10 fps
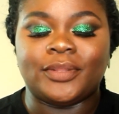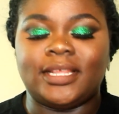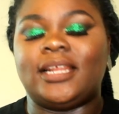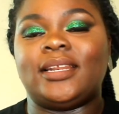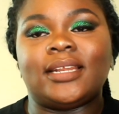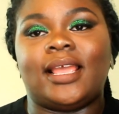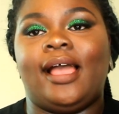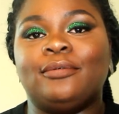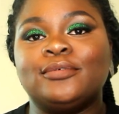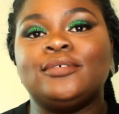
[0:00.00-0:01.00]
But then
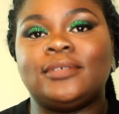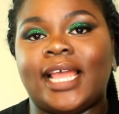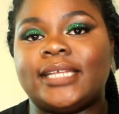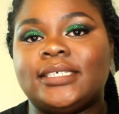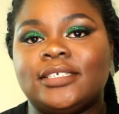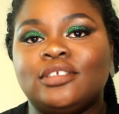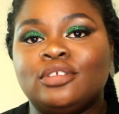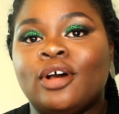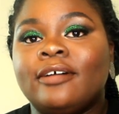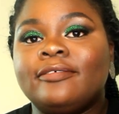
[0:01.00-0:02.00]
I would actually
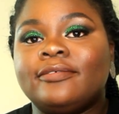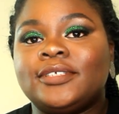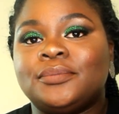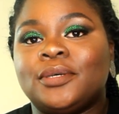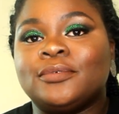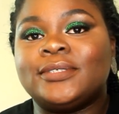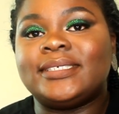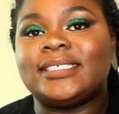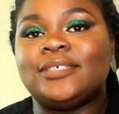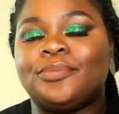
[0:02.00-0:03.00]
love to be able
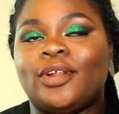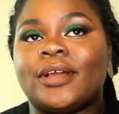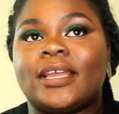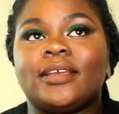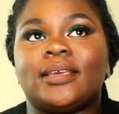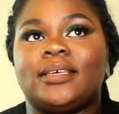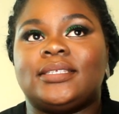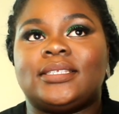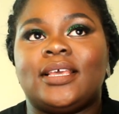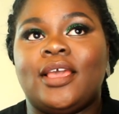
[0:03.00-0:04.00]
to sleep longer,
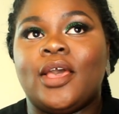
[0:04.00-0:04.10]
because